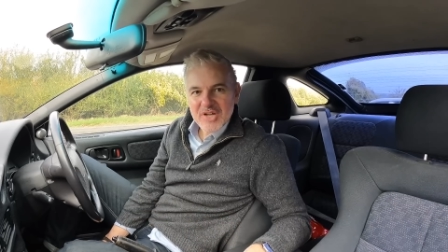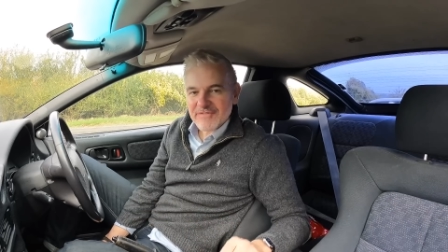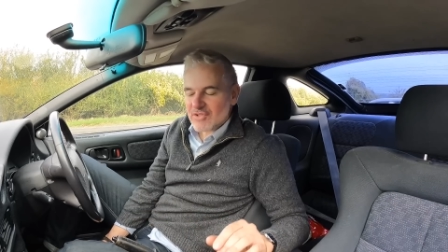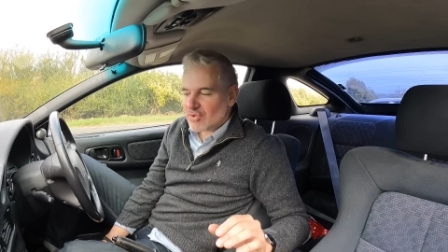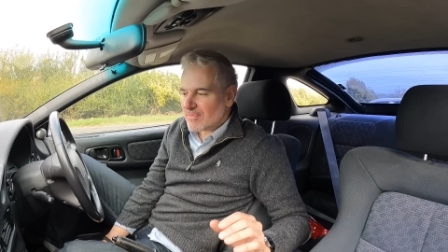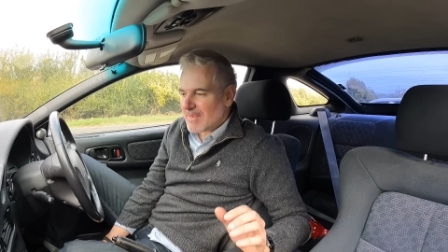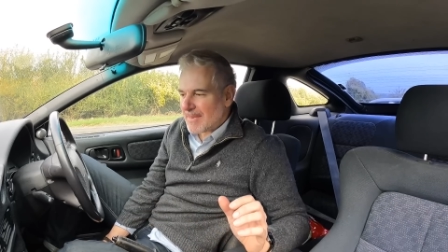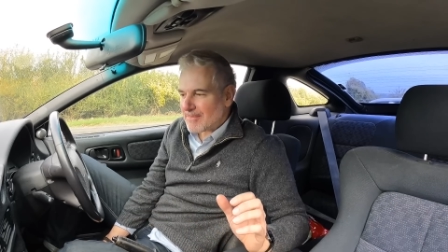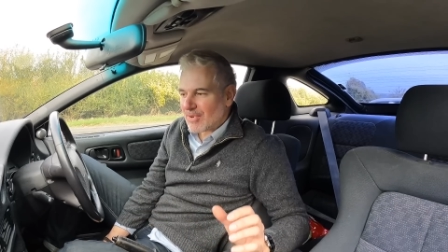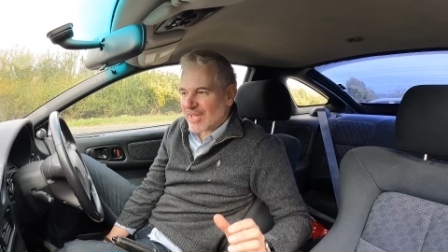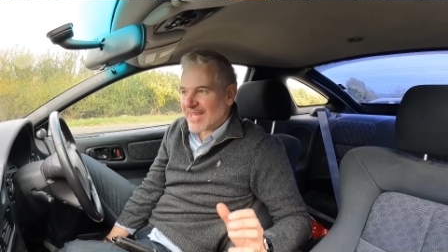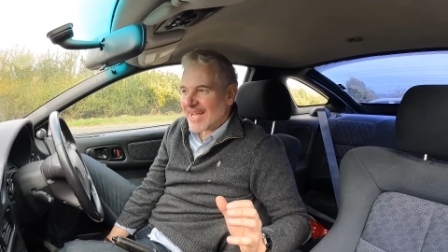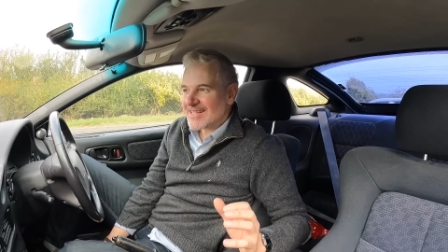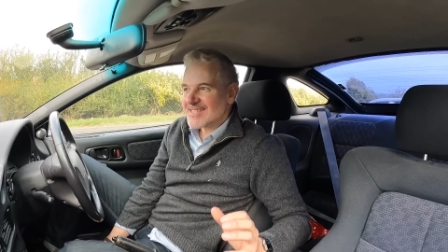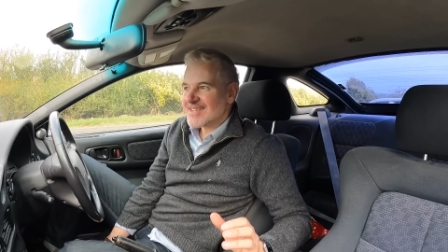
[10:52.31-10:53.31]
You have to remember
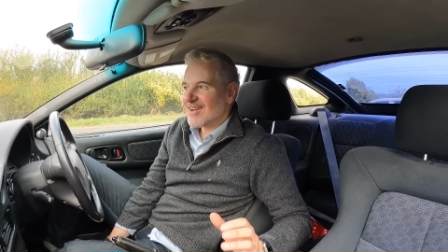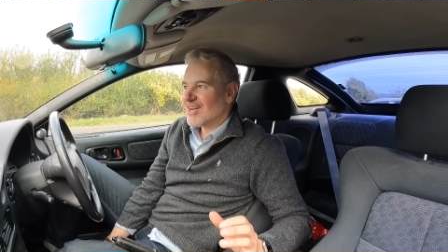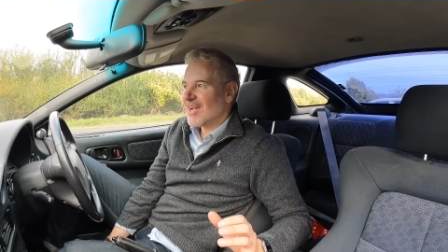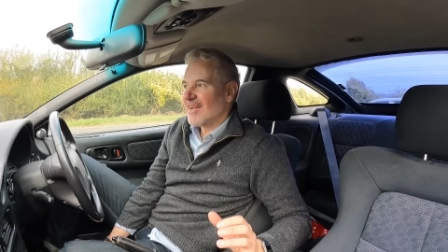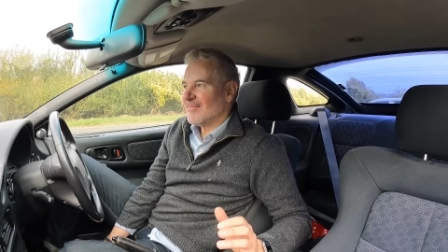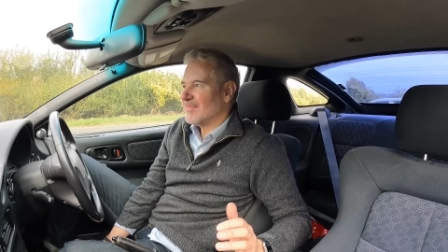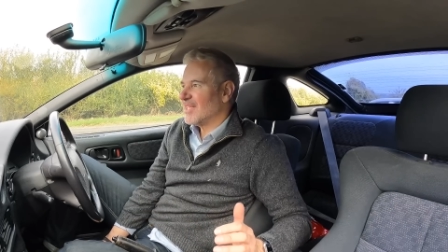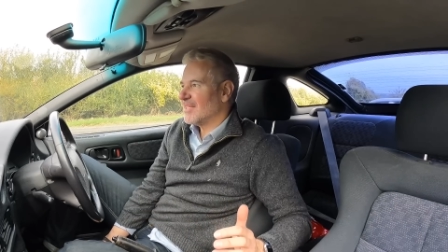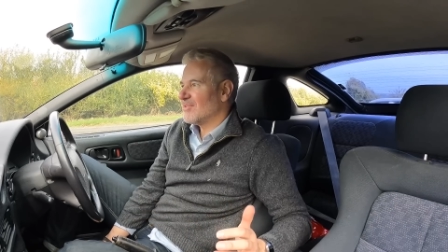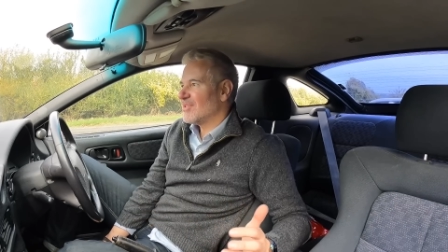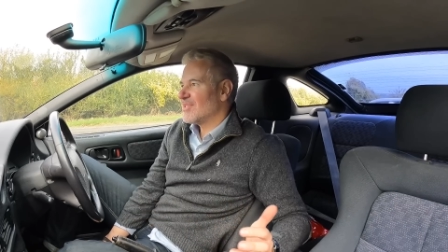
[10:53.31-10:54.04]
at that time, there